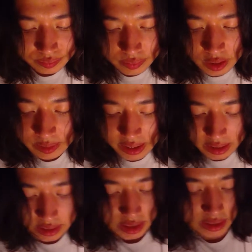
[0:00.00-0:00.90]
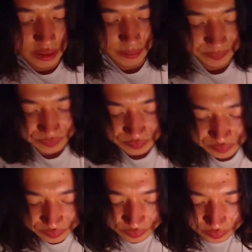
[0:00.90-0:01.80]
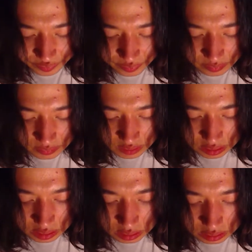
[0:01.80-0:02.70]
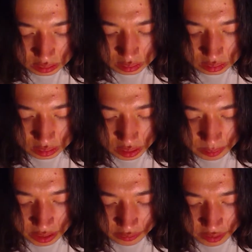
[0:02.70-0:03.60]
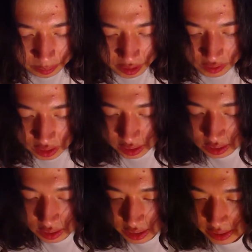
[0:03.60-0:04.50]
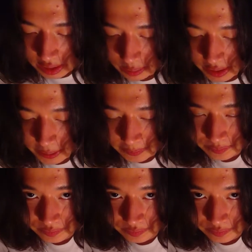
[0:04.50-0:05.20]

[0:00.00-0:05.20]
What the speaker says: Mom's getting tired. I think I'm going to flip out to the other side a little bit.